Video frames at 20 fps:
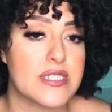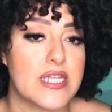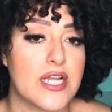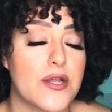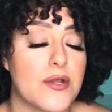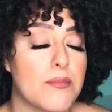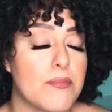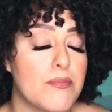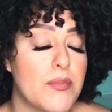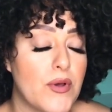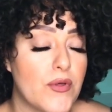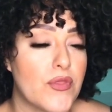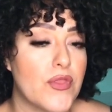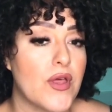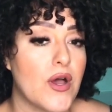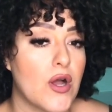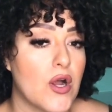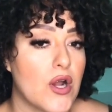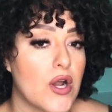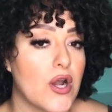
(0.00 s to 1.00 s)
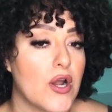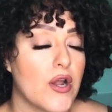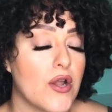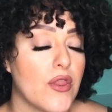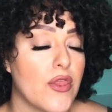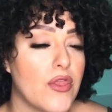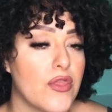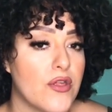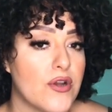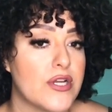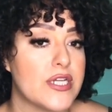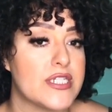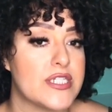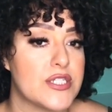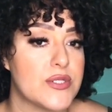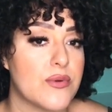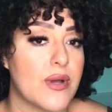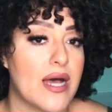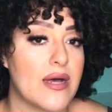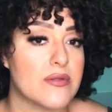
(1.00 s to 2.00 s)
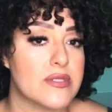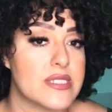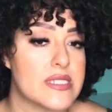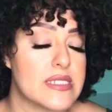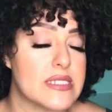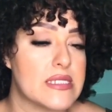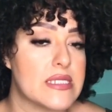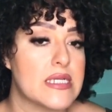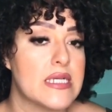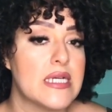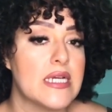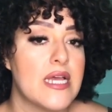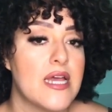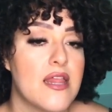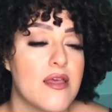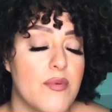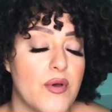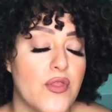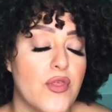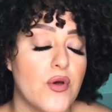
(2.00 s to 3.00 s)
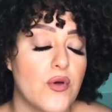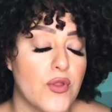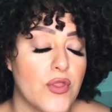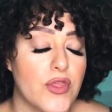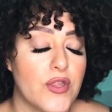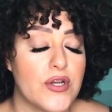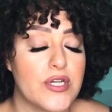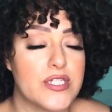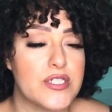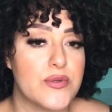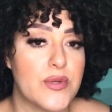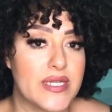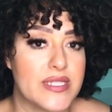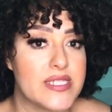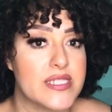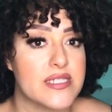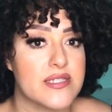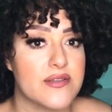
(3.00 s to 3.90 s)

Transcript: they both are 32 ounce. Both hold 32 ounces of